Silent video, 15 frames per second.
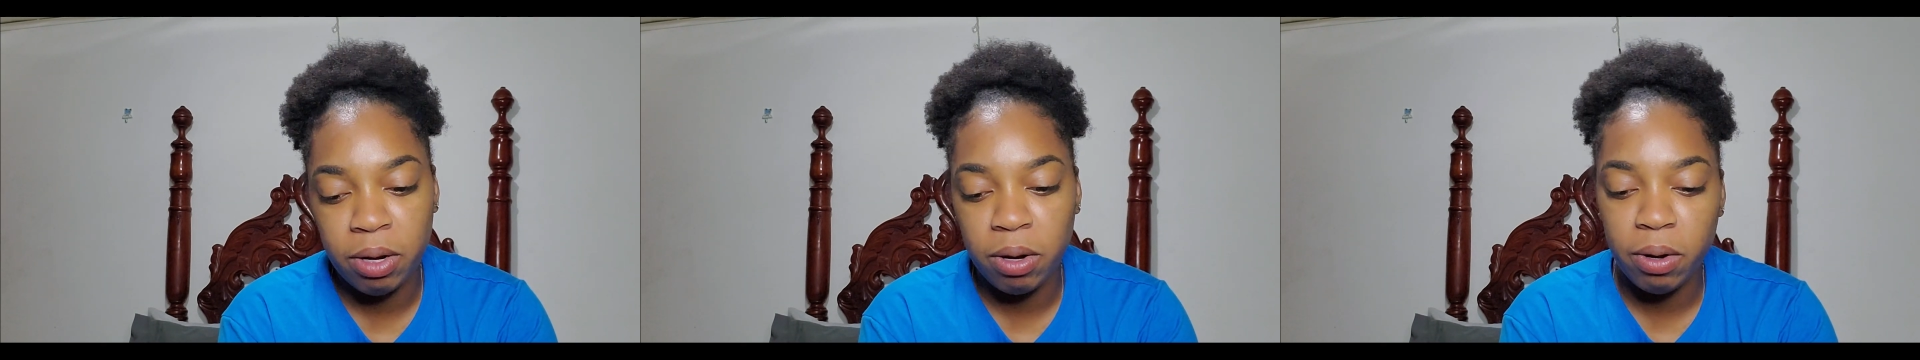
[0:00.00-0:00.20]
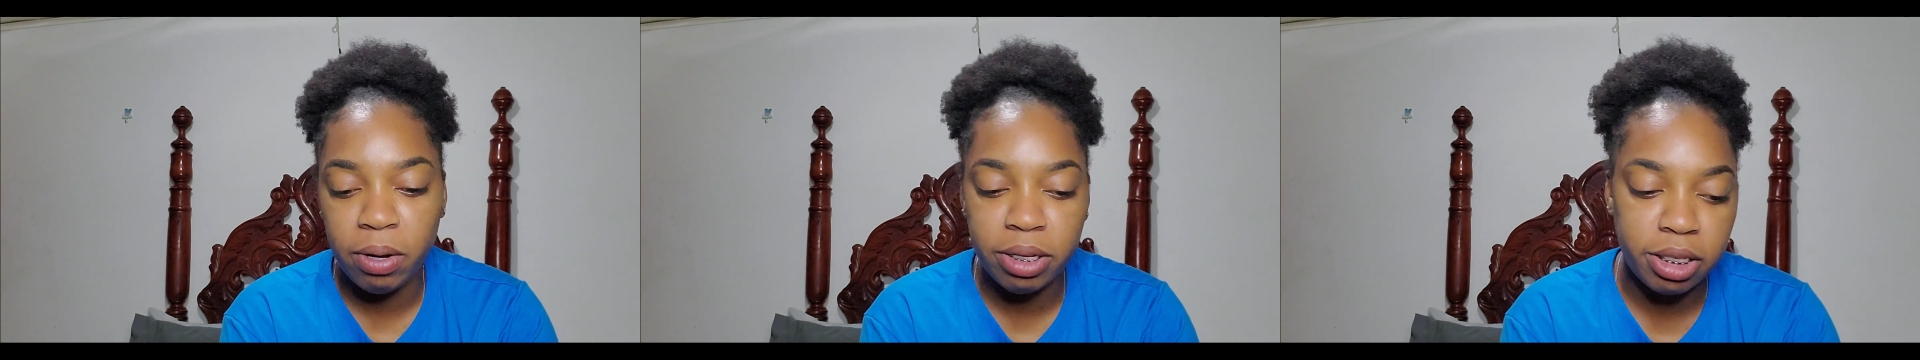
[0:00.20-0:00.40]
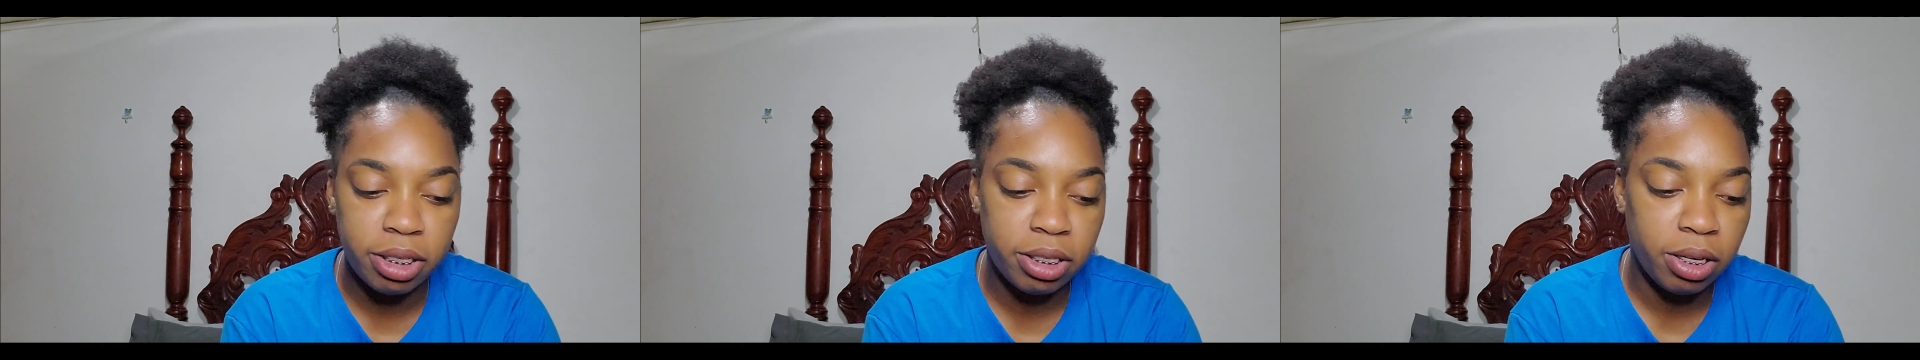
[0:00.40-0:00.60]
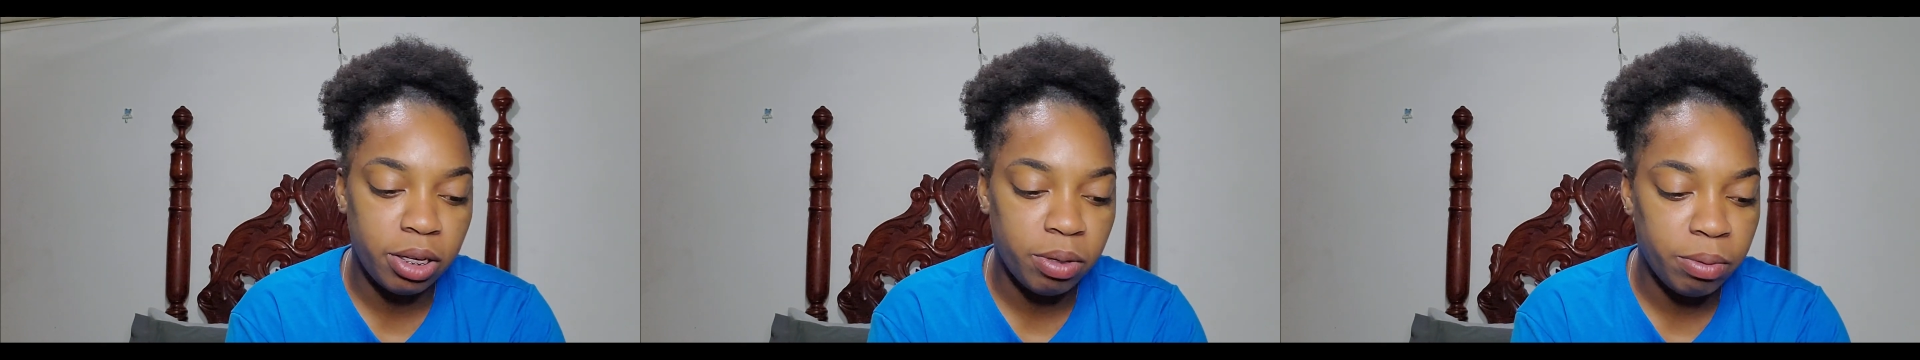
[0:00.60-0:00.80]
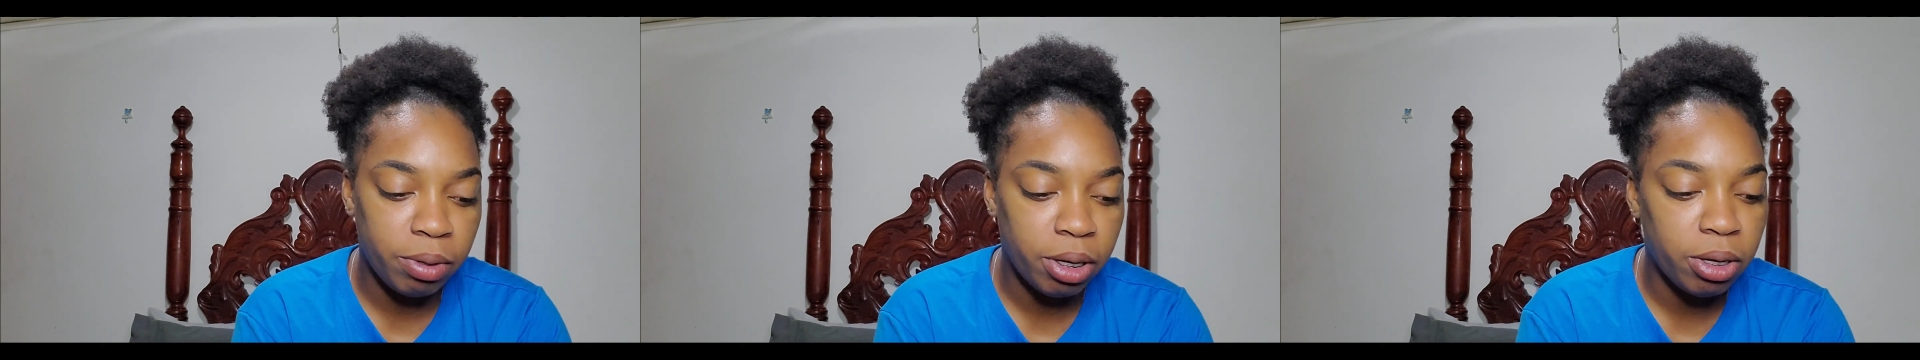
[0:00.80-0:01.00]
How is this gonna
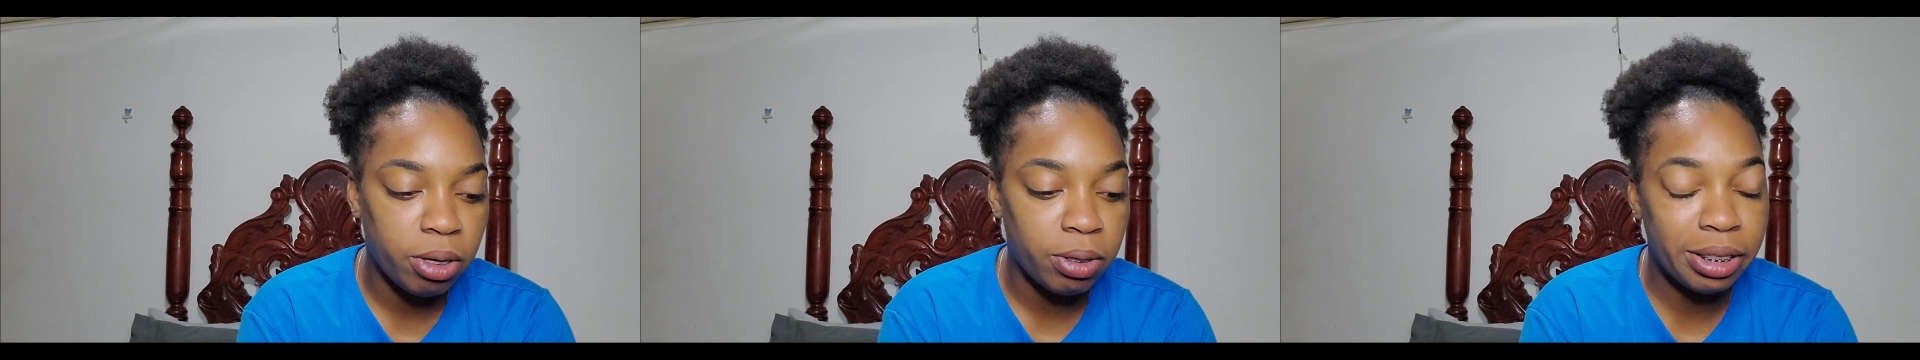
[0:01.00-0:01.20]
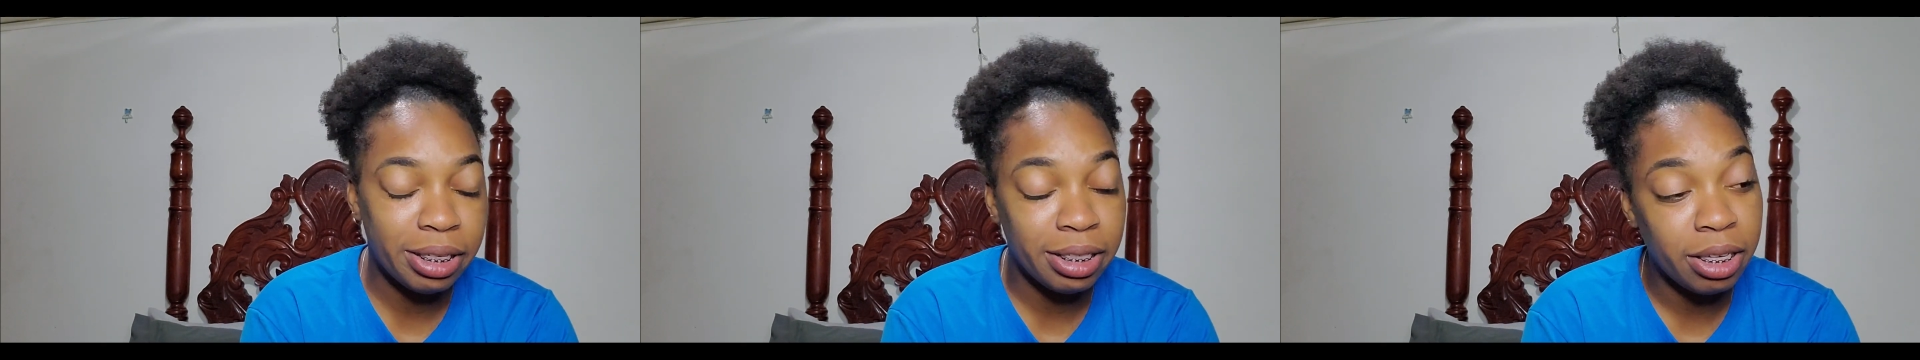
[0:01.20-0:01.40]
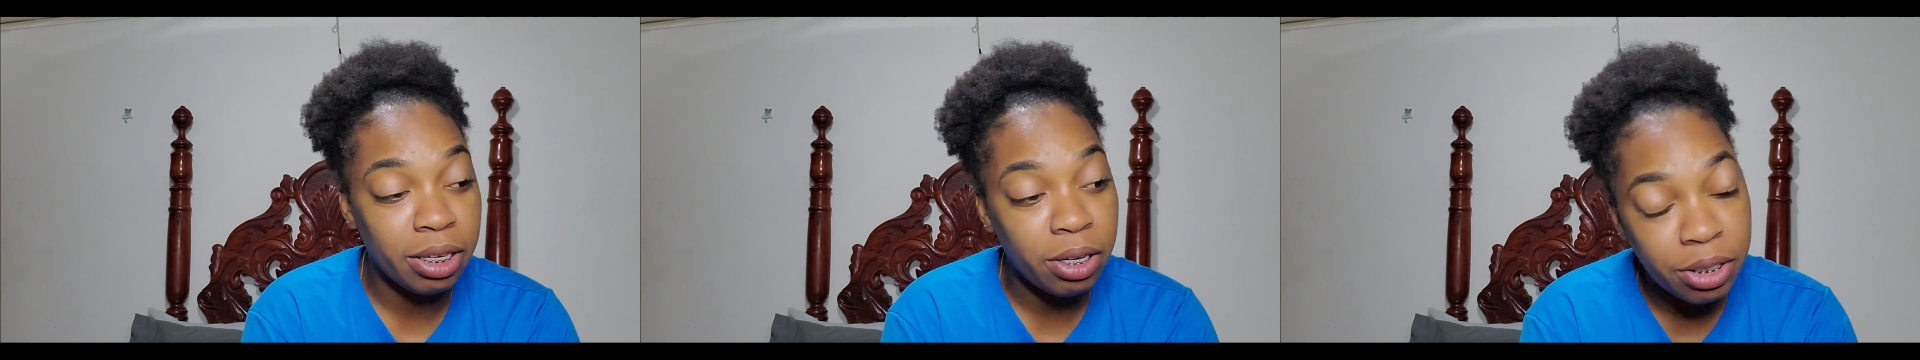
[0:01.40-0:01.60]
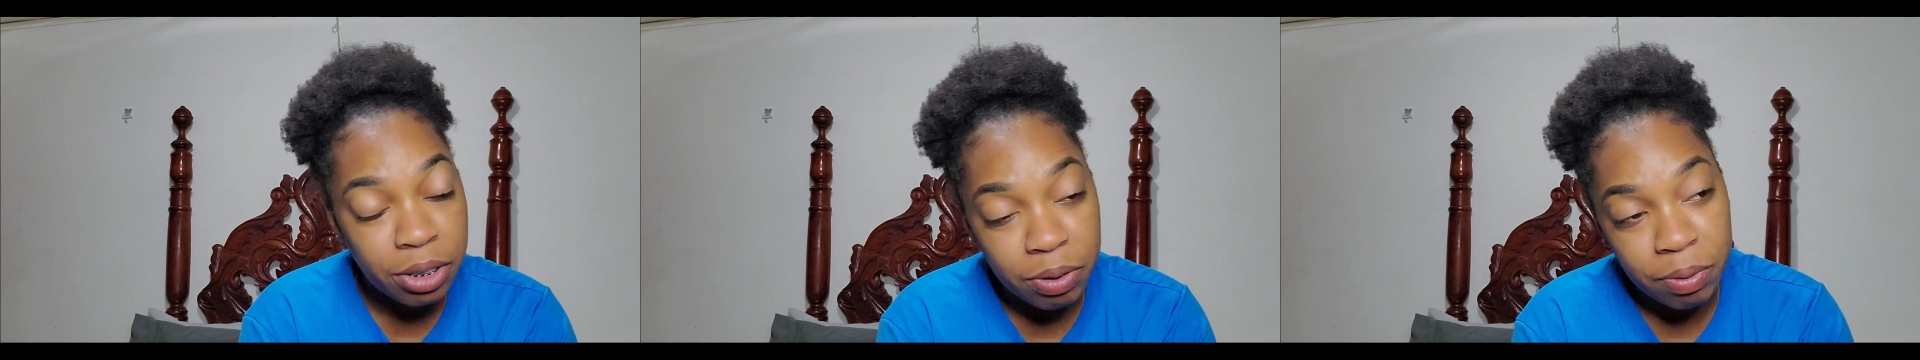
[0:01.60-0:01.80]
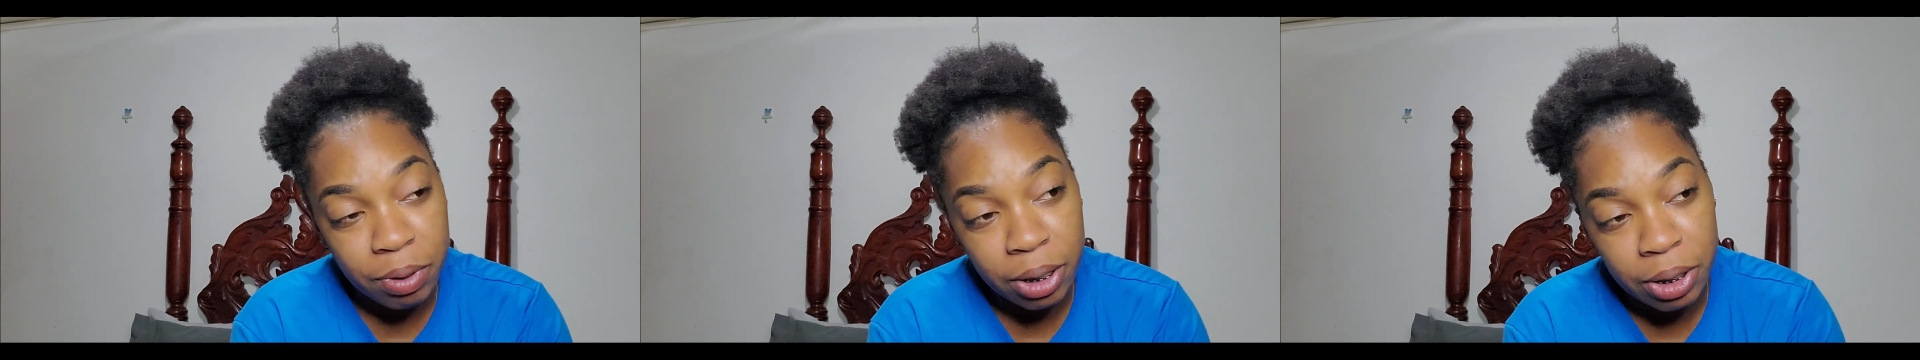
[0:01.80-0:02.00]
work out? Is it going to
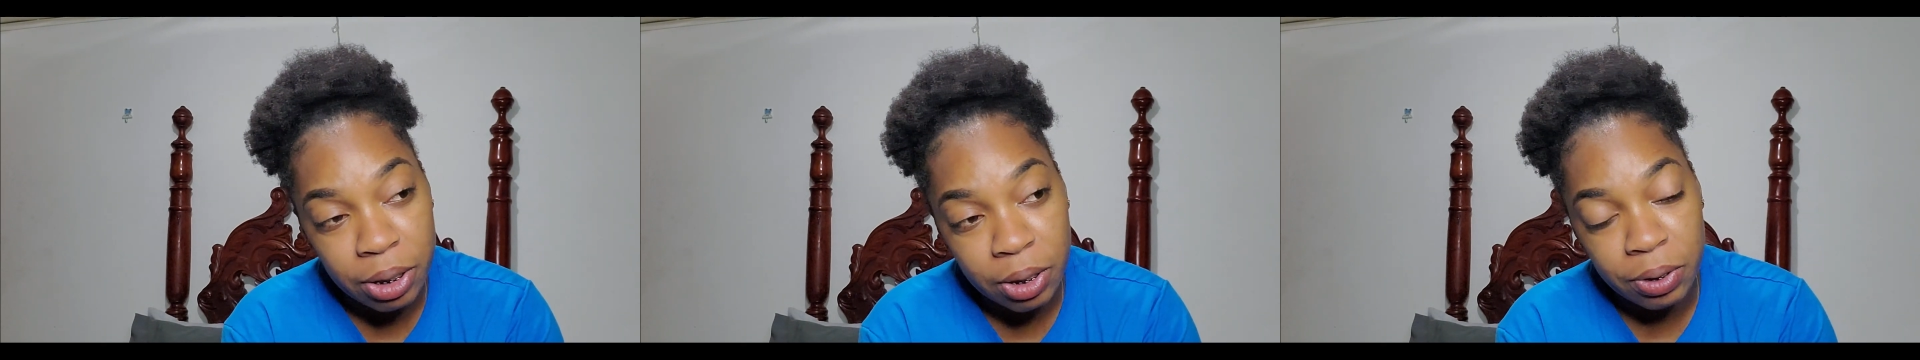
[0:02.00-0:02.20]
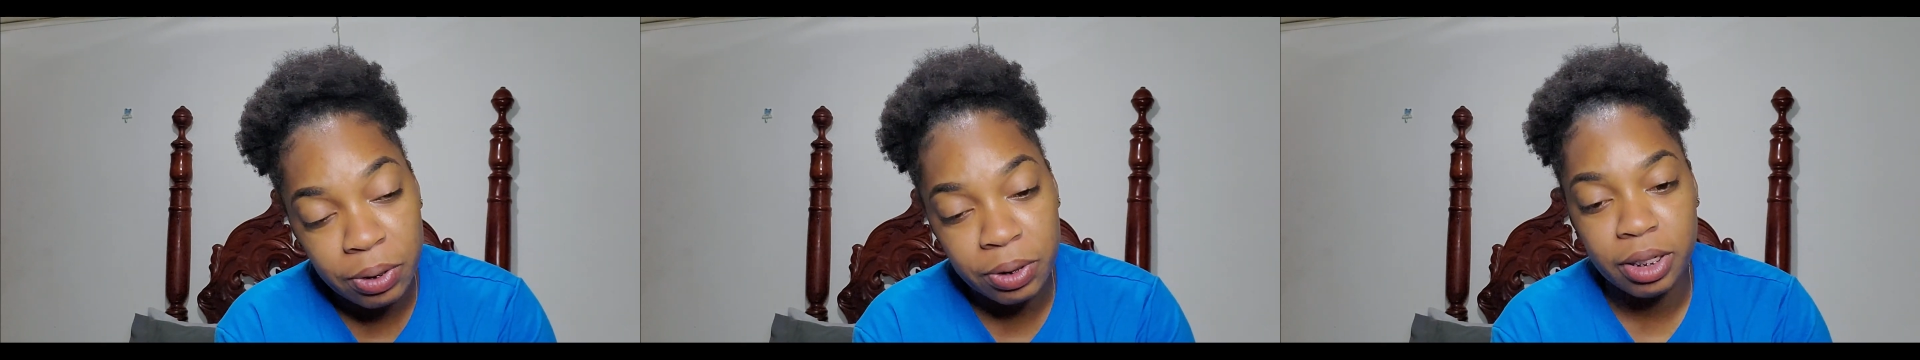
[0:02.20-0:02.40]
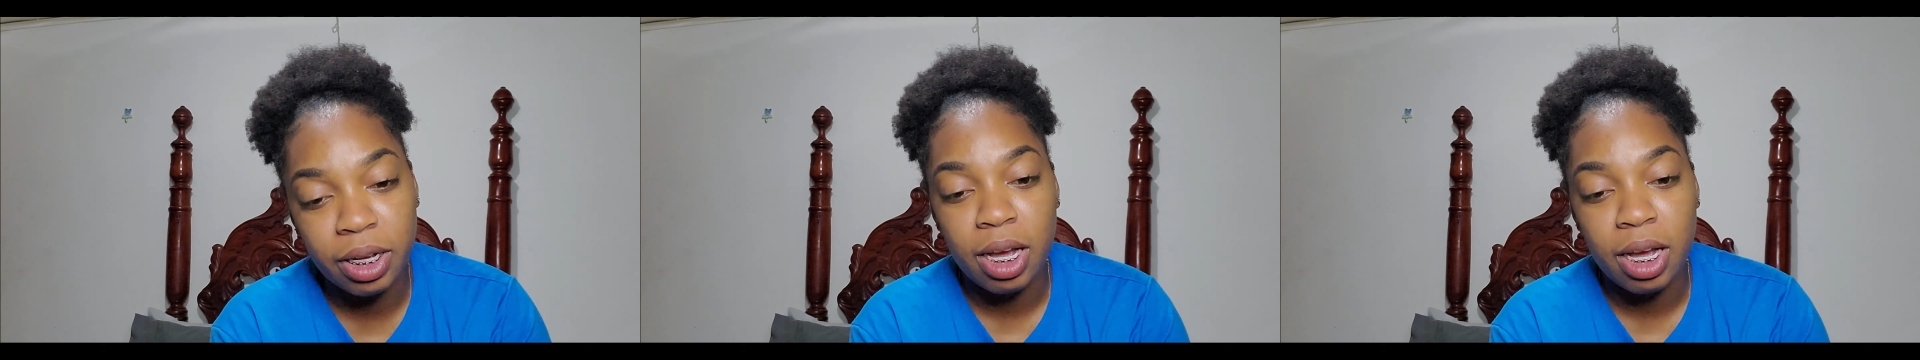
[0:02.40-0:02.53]
work out?